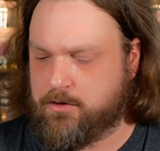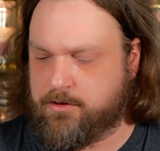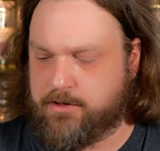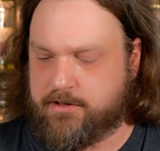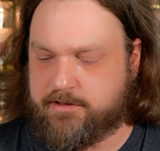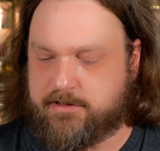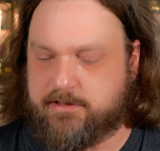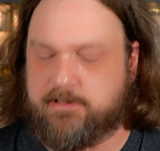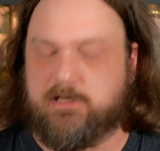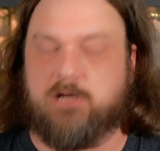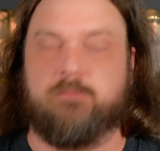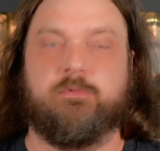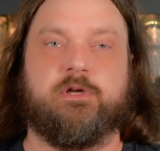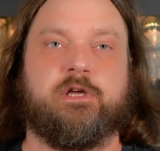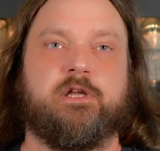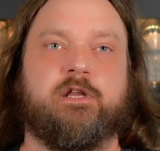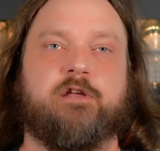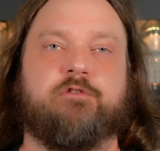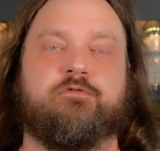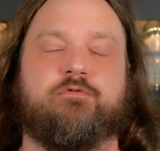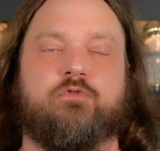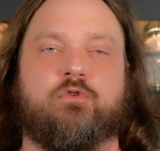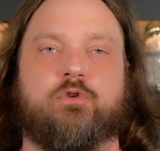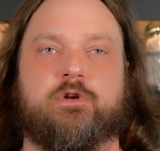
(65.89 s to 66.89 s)
this is coming in
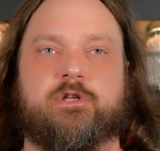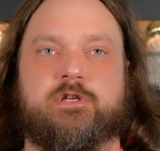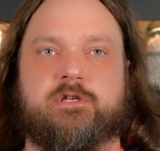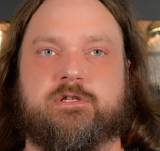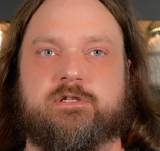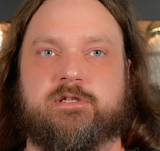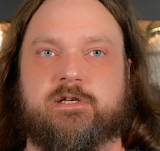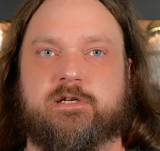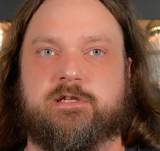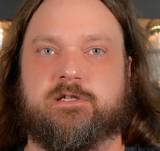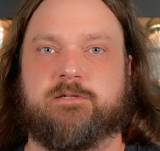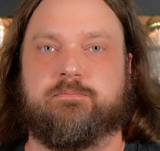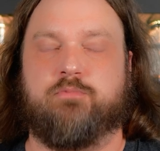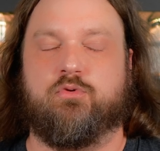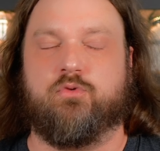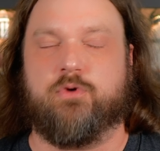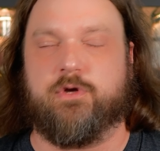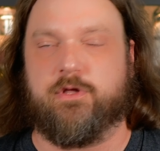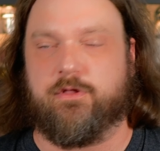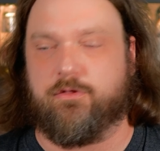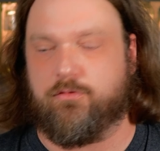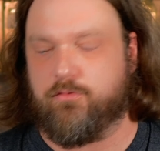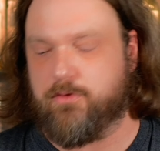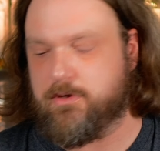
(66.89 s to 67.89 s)
at
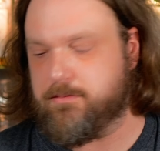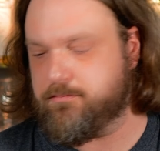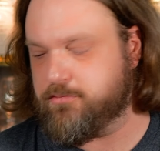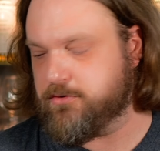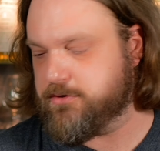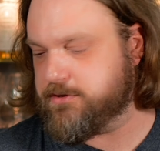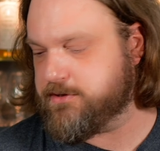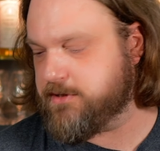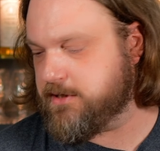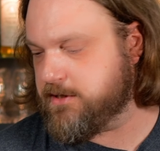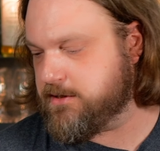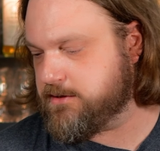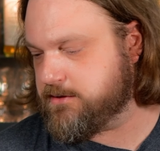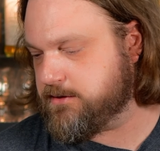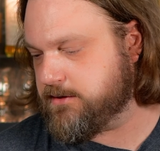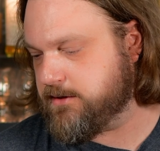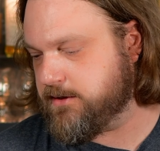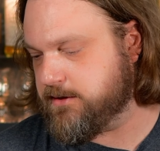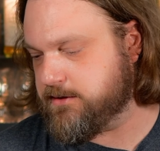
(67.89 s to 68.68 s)
46.3%.